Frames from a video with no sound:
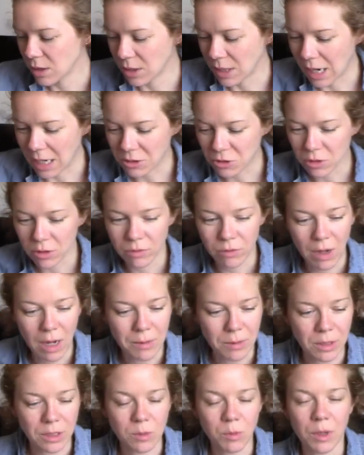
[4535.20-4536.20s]
natural
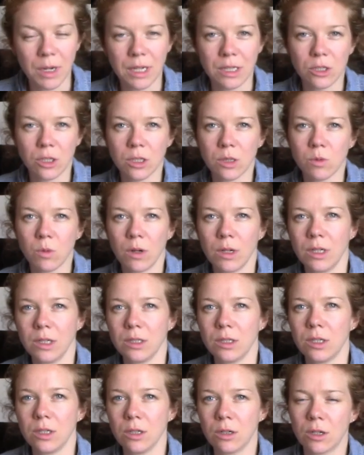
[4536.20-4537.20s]
fibers, but I just
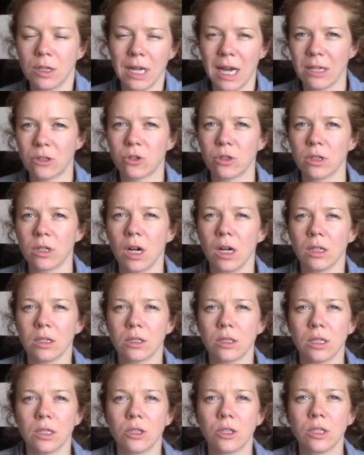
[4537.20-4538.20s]
wanted to, or natural
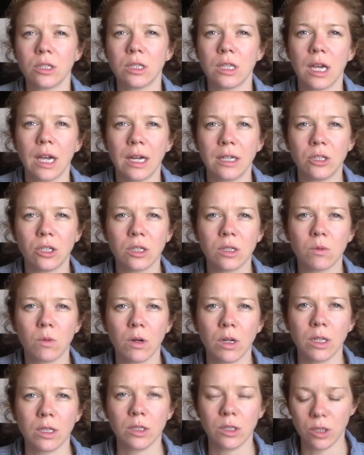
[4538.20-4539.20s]
colors I should say, I just
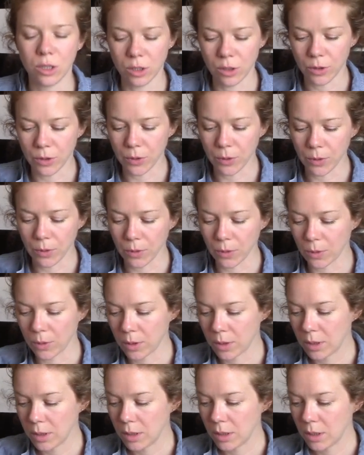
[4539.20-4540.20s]
wanted to
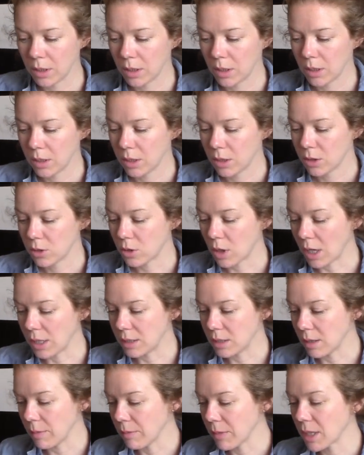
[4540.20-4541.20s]
try
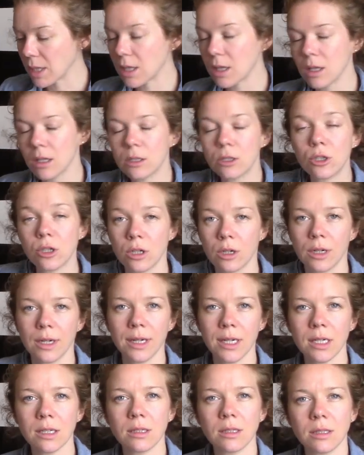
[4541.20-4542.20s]
something
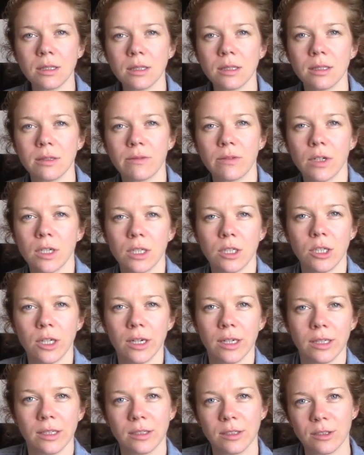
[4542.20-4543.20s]
luxurious for a
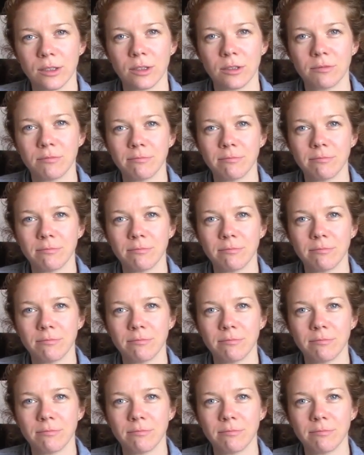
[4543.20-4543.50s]
change.